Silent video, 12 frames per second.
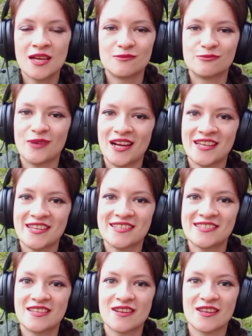by
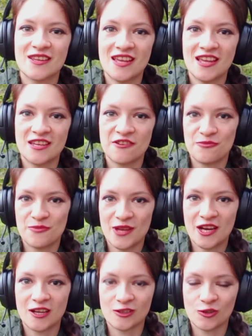Sergei
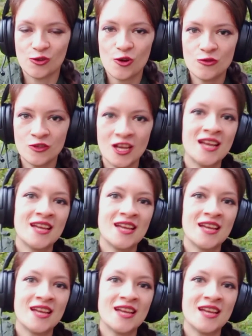Mikhalkov.